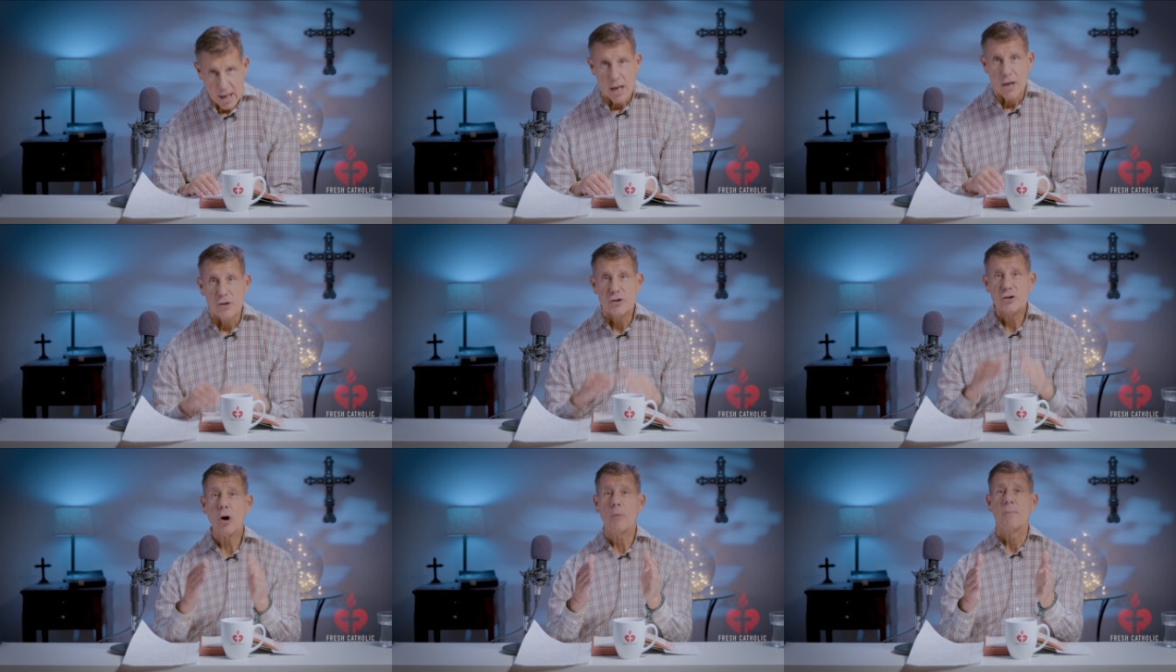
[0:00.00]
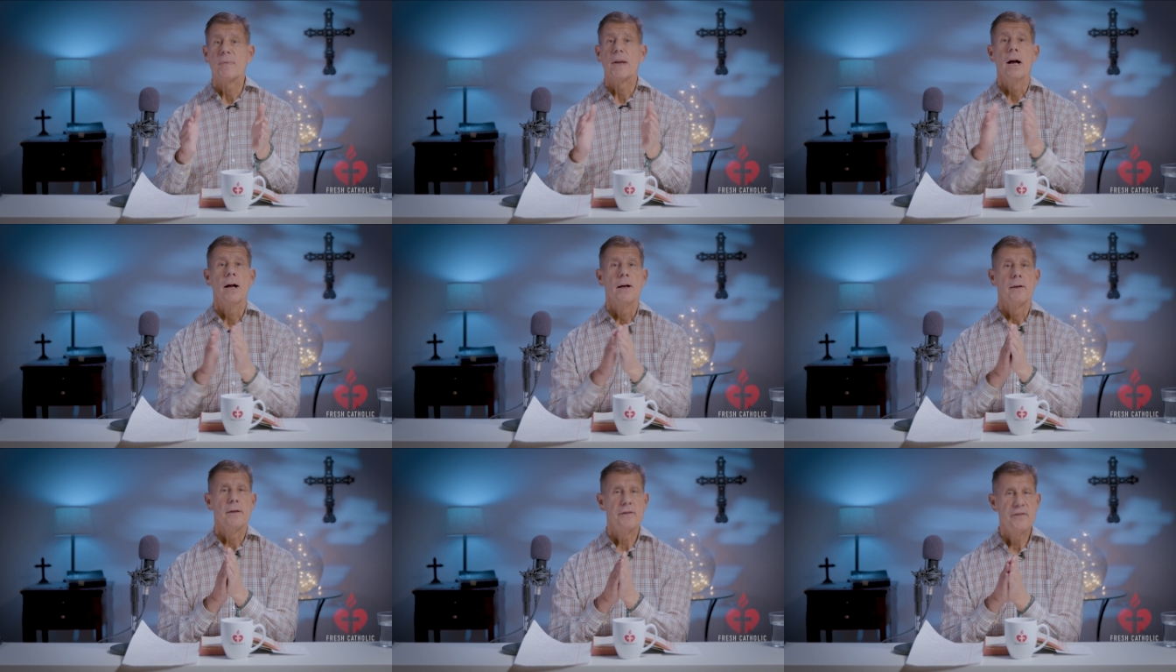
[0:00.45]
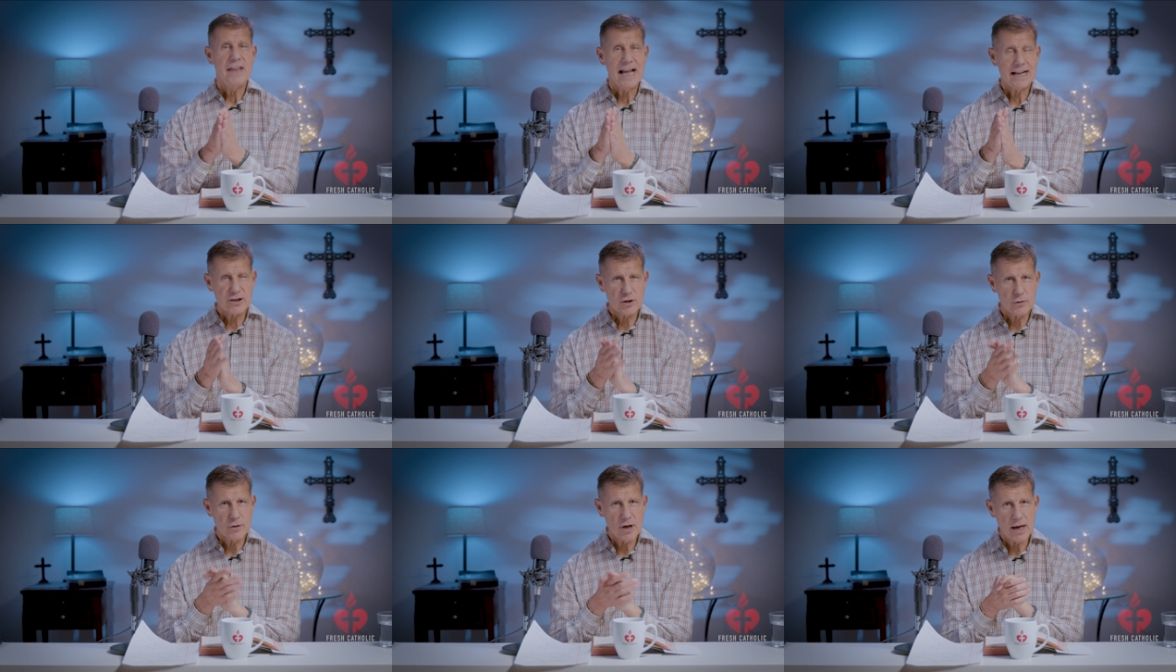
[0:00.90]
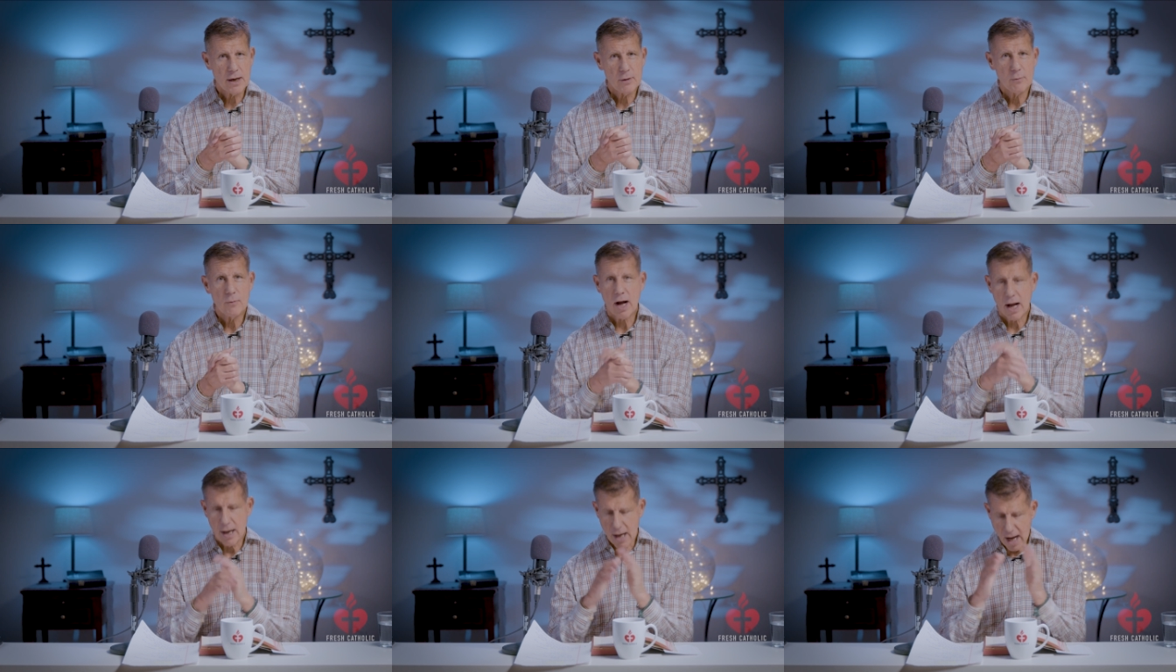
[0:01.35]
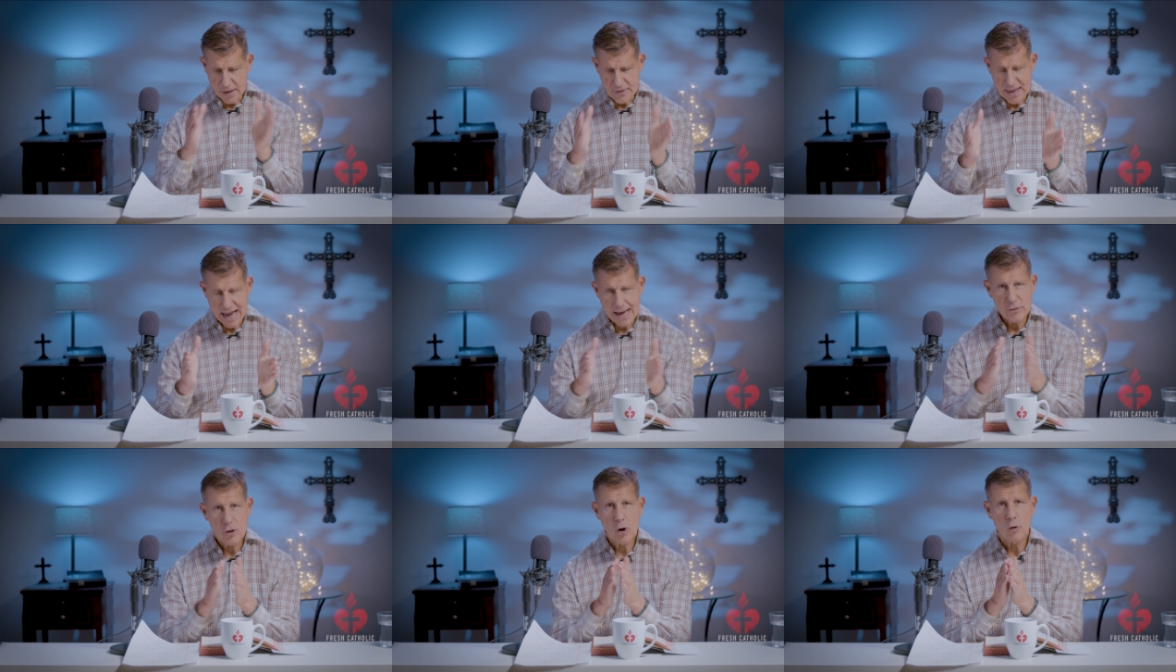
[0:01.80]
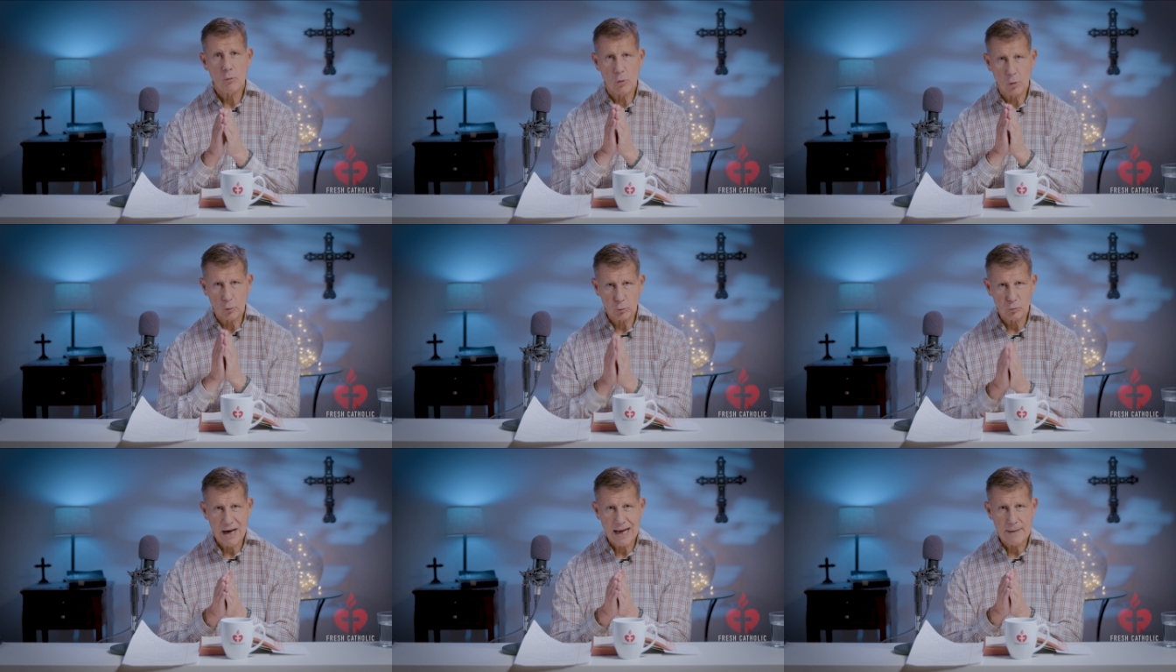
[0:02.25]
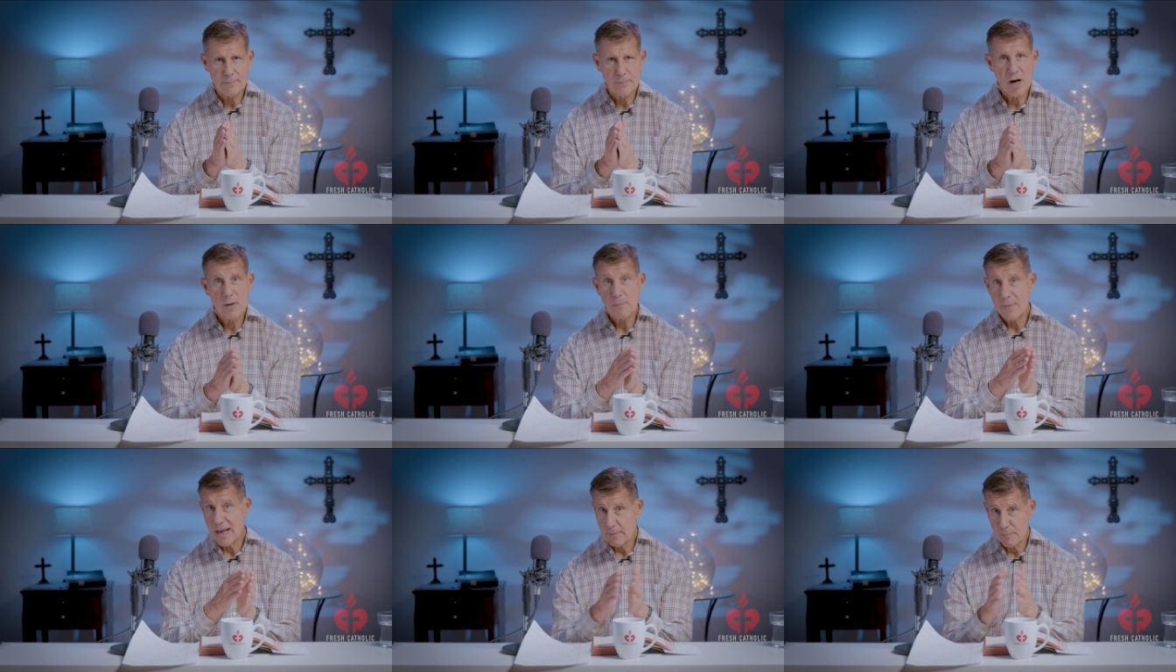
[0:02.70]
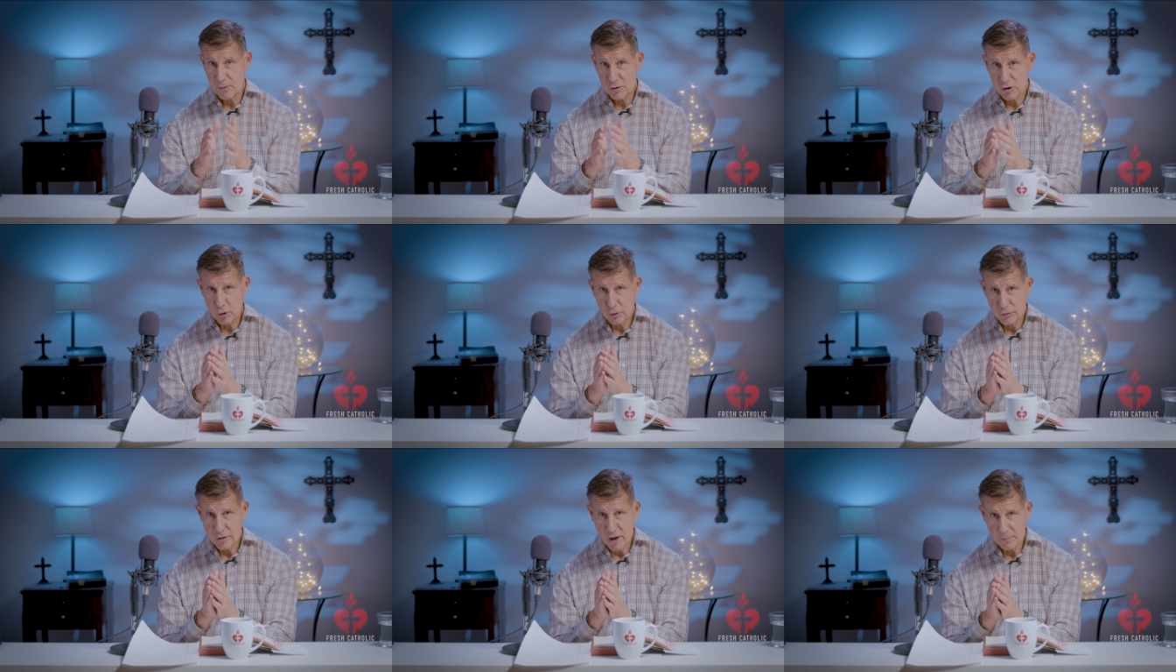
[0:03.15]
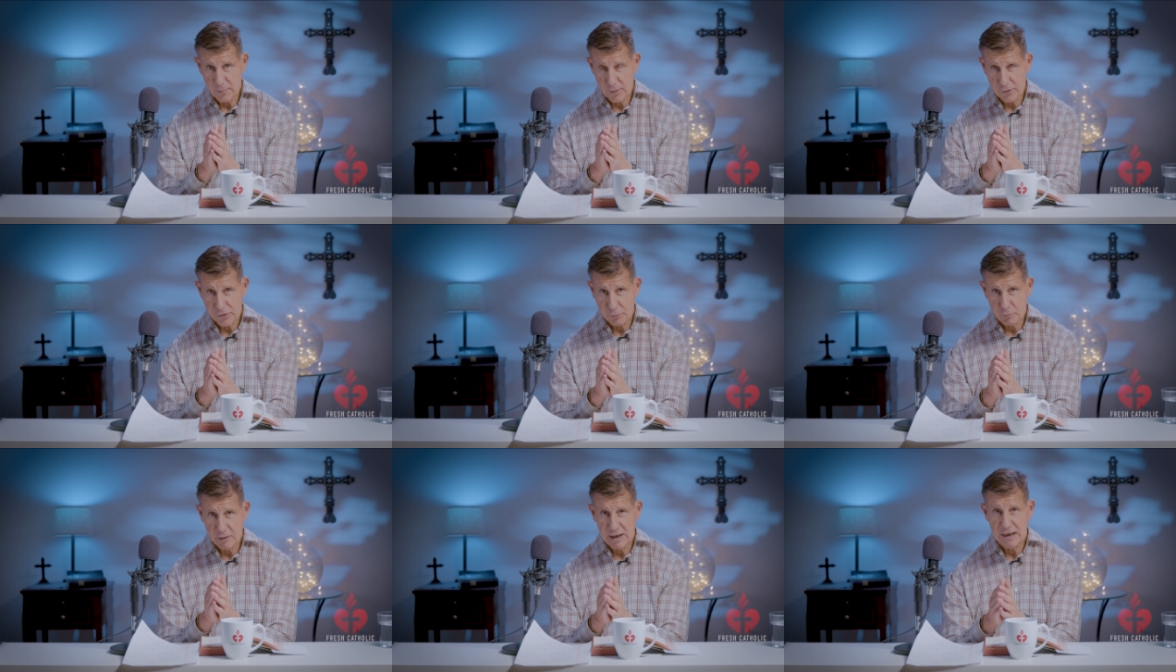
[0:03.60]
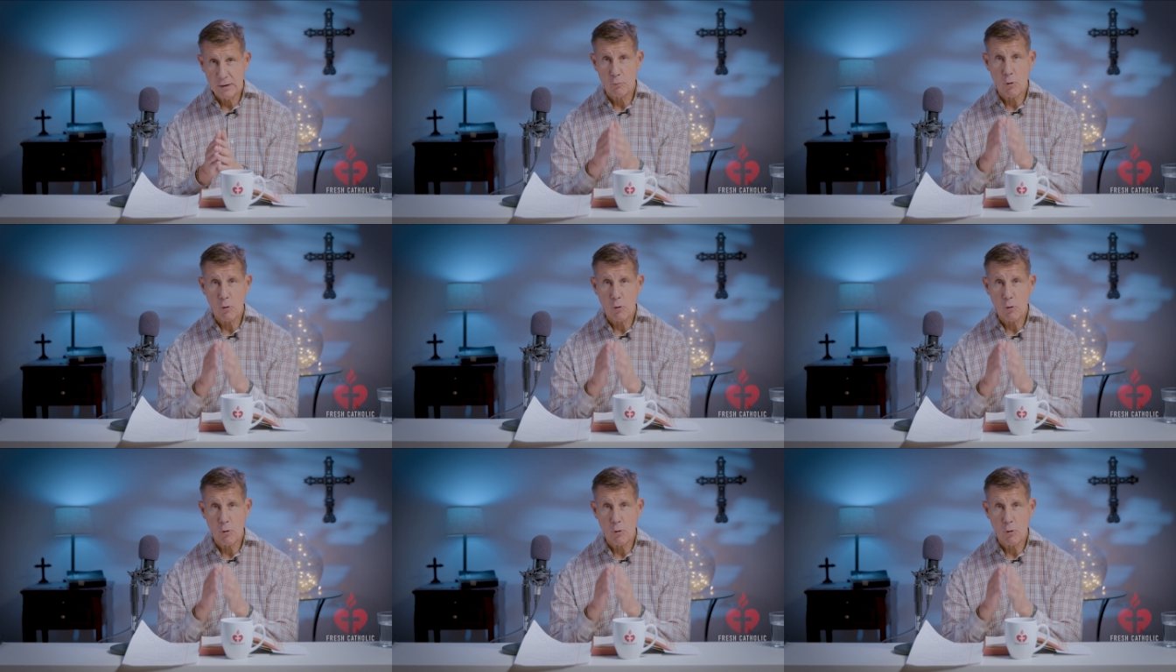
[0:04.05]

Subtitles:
So that's on that note, we'll wrap up episode number 3.